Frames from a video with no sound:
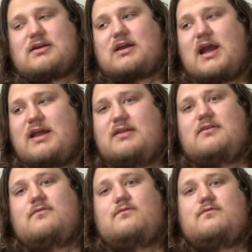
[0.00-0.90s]

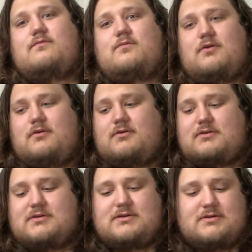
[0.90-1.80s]
kind of
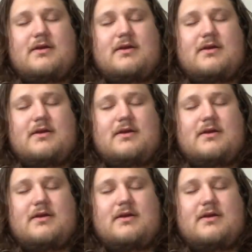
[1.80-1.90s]
worked.